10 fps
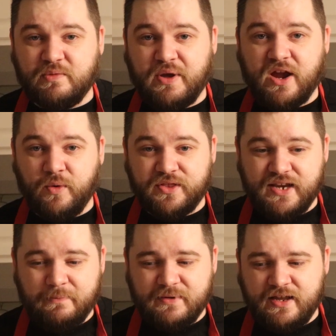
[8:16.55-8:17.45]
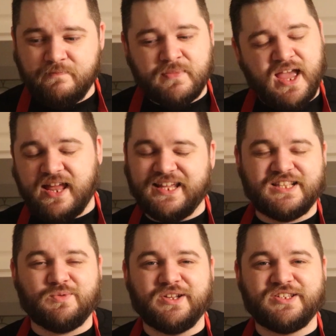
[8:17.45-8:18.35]
to pair with Nepti, and
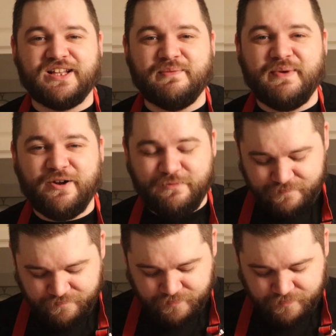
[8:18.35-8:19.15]
that's what it's all about.